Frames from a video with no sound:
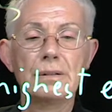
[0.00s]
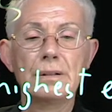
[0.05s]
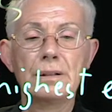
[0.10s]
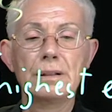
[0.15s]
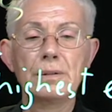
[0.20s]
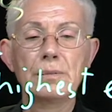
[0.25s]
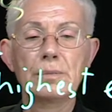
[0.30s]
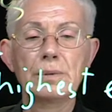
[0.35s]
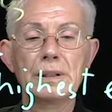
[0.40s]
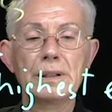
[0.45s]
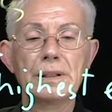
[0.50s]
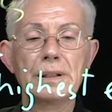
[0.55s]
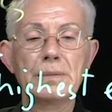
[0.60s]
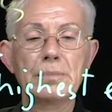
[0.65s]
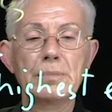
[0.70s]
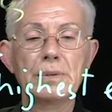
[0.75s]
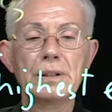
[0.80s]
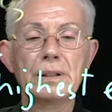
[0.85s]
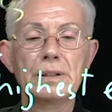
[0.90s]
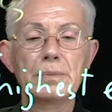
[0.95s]
it will keep
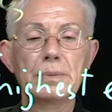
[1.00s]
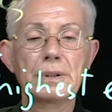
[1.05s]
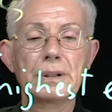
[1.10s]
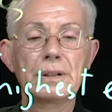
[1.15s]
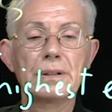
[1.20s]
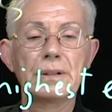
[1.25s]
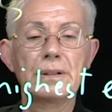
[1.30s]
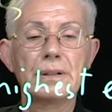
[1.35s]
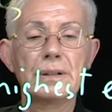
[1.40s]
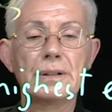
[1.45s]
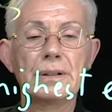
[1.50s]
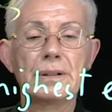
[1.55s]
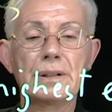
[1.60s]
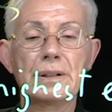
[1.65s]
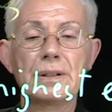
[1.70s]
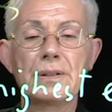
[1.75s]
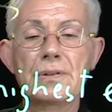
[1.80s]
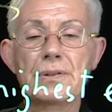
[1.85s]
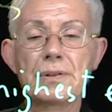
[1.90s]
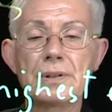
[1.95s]
de
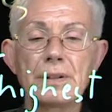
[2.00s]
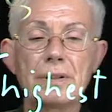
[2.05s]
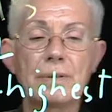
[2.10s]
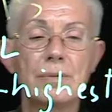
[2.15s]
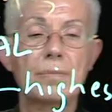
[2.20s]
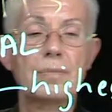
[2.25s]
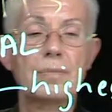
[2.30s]
decreasing.